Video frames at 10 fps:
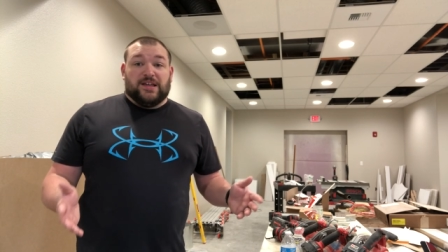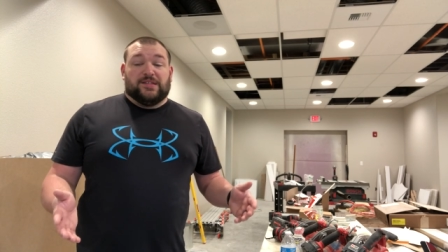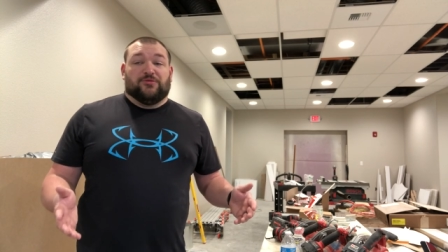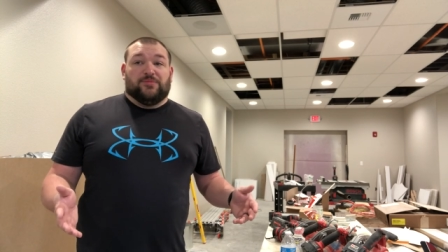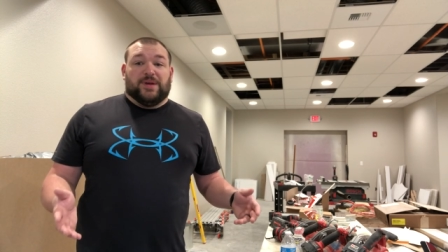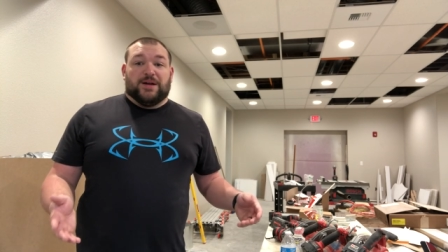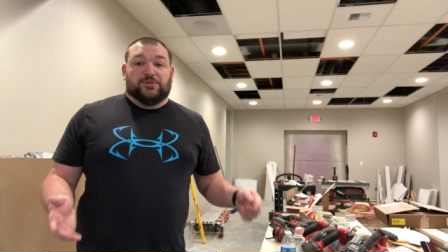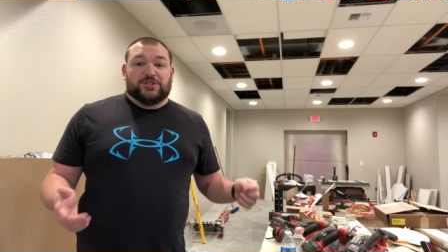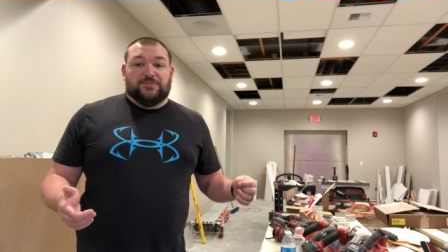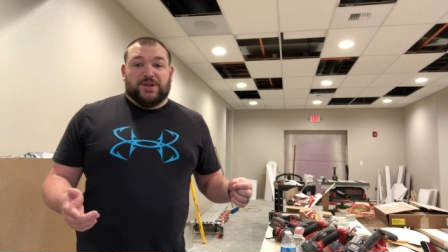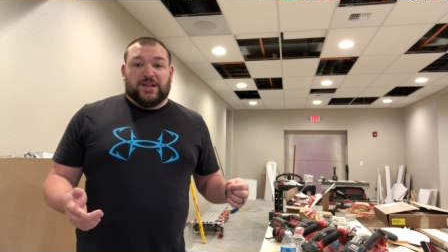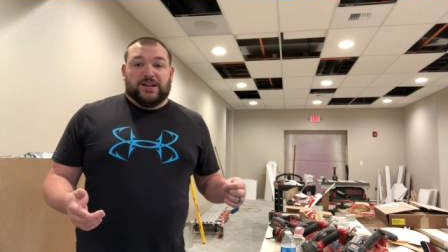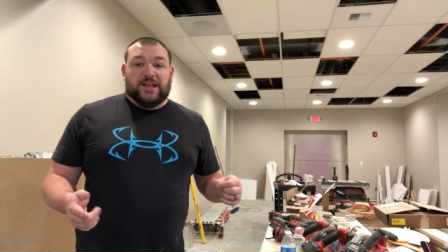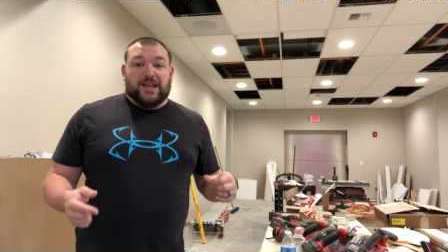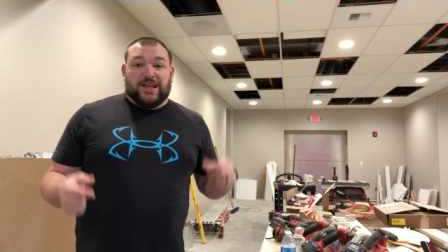that we'll be able to meet
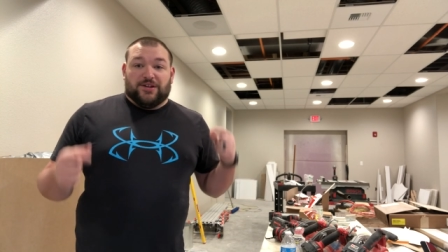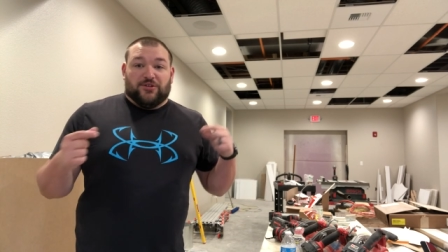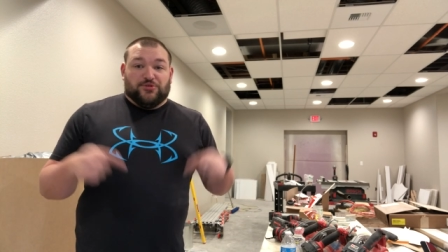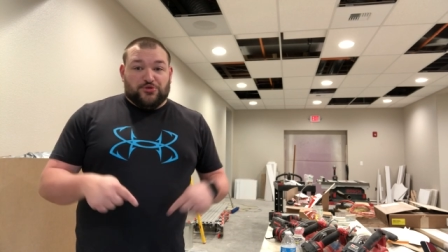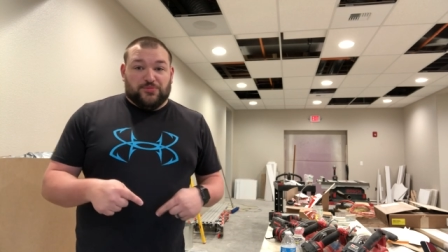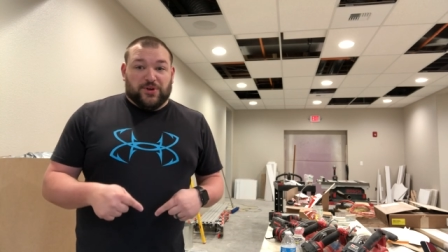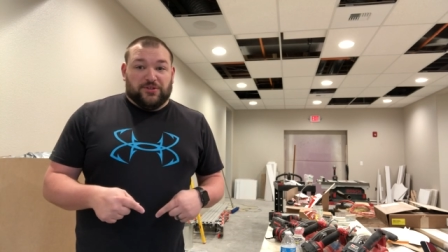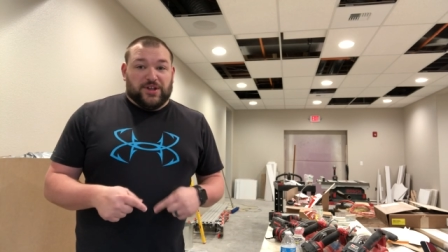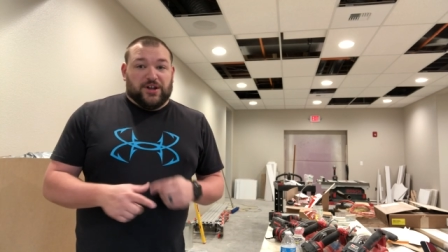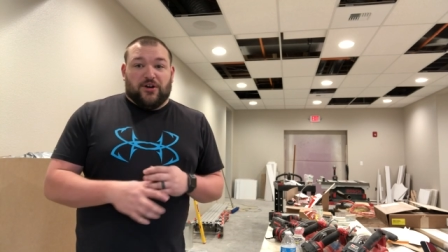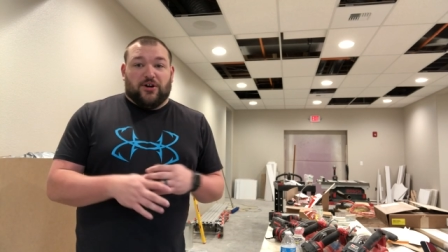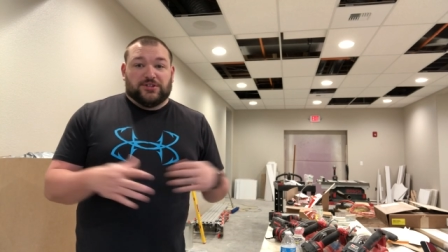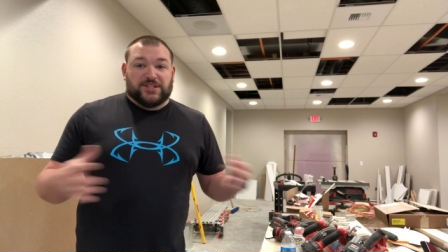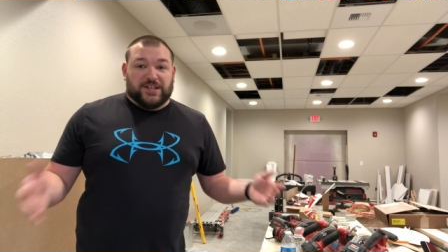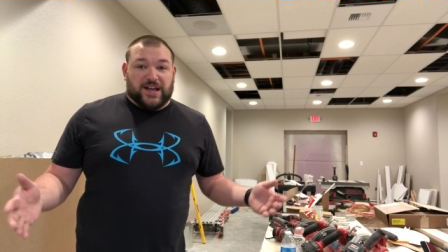in our new building all
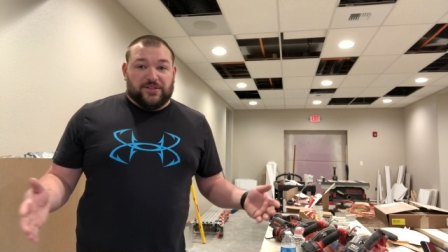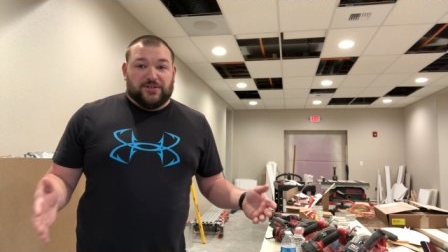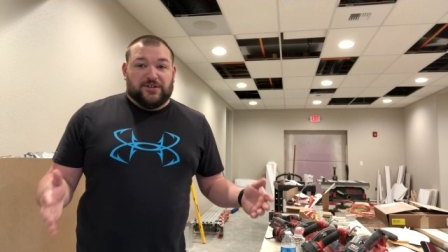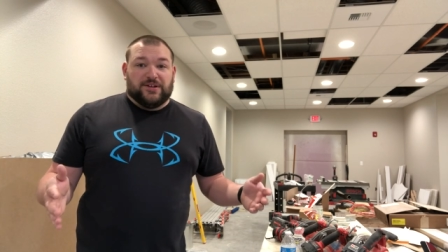together